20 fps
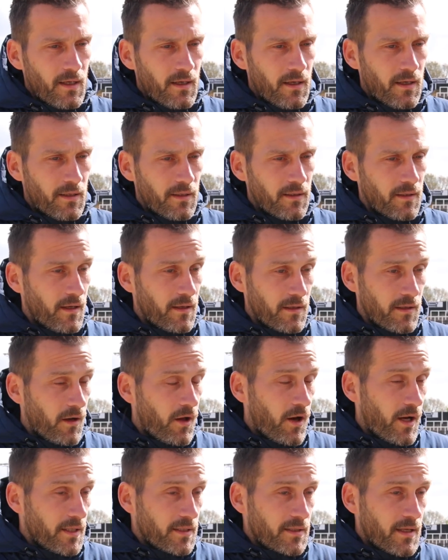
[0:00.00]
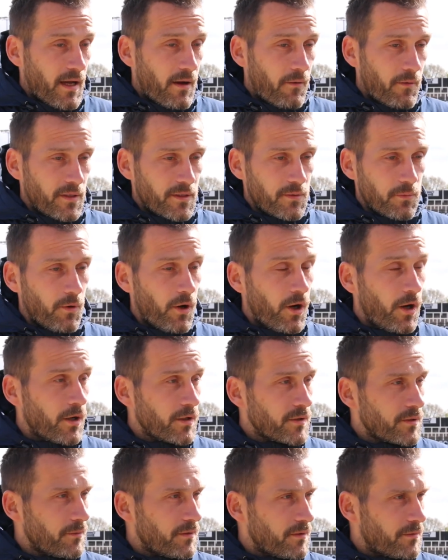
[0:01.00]
and liked how it's
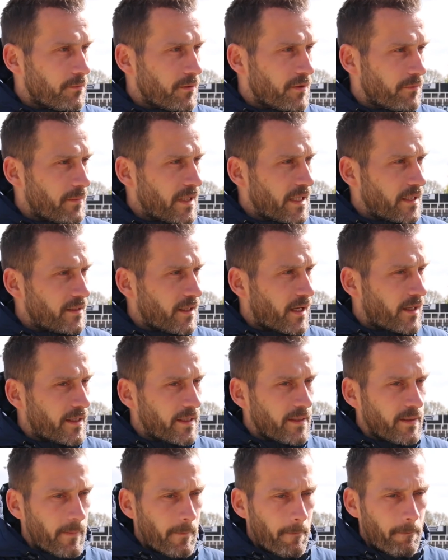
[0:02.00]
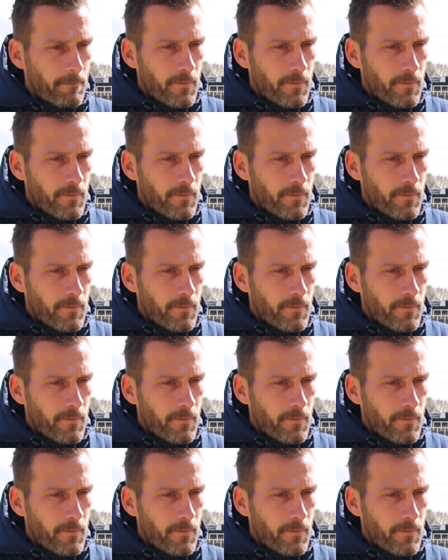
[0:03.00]
worked with me and Dunny